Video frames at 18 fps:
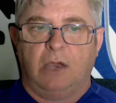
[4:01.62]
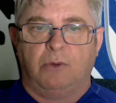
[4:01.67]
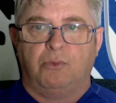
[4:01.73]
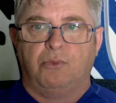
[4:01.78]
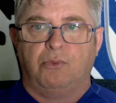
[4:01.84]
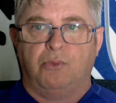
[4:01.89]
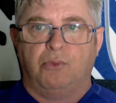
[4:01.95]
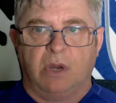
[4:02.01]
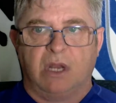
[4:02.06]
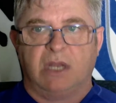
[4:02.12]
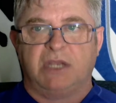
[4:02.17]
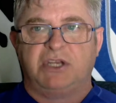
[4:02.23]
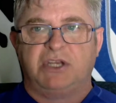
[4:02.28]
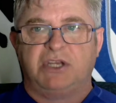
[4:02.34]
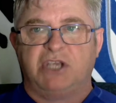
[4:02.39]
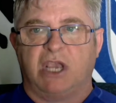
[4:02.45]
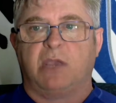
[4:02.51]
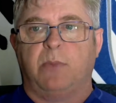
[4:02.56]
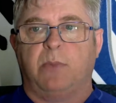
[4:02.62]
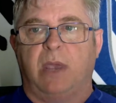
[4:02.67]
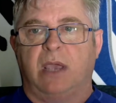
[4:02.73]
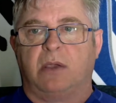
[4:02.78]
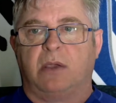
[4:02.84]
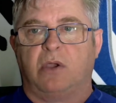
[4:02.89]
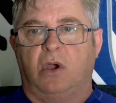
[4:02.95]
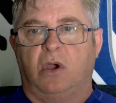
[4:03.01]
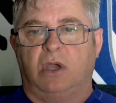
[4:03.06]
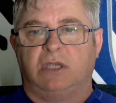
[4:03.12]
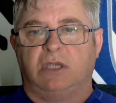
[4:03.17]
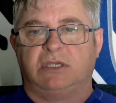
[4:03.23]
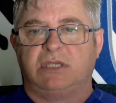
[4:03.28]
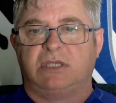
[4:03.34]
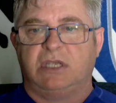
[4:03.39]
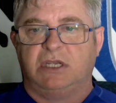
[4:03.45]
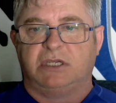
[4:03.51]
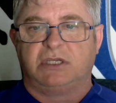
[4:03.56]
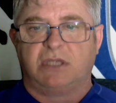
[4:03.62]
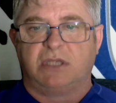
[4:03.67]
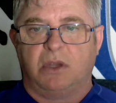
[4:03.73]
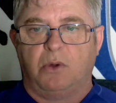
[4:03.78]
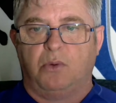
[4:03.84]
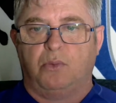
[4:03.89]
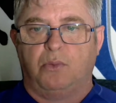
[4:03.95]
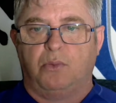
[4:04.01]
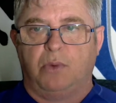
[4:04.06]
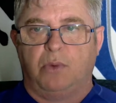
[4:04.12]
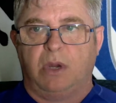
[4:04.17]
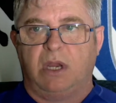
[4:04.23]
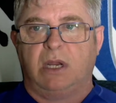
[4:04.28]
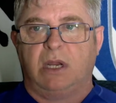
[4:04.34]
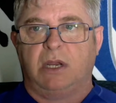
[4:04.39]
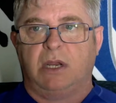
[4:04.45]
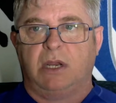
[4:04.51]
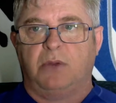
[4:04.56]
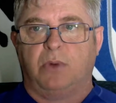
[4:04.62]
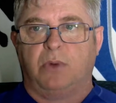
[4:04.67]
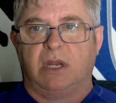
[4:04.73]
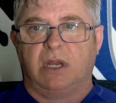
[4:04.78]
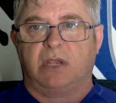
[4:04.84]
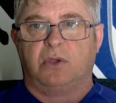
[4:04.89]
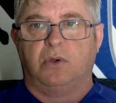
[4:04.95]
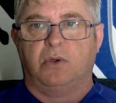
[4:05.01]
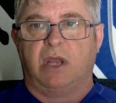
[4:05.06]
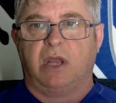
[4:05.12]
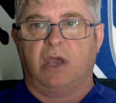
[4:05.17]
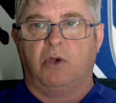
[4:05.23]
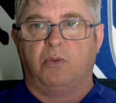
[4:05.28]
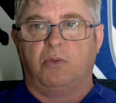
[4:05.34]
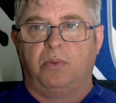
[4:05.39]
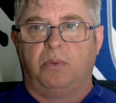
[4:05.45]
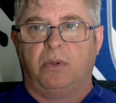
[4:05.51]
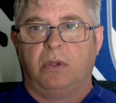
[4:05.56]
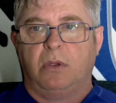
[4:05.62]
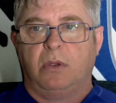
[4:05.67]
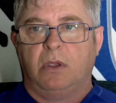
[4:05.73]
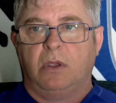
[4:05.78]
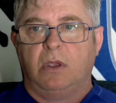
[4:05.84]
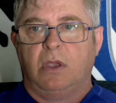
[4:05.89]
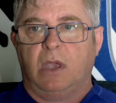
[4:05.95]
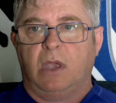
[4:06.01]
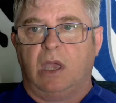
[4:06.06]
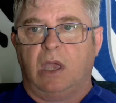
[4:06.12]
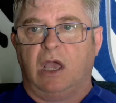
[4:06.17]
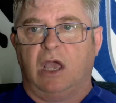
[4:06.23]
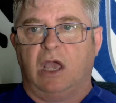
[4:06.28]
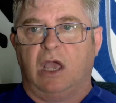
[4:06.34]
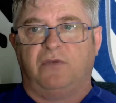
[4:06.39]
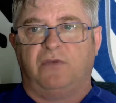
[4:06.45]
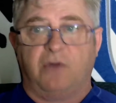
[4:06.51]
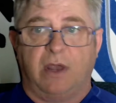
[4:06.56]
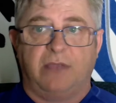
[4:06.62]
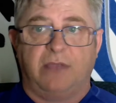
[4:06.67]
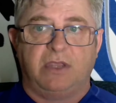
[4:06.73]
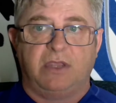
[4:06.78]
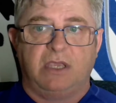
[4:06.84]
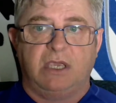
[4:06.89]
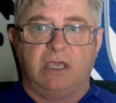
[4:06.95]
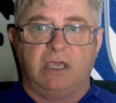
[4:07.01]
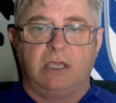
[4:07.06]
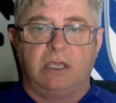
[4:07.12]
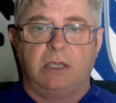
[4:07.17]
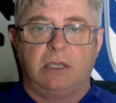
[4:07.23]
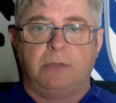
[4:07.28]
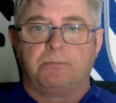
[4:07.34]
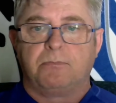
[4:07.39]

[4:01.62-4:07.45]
Really check them out, guys. It's a really, really good help throughout the year.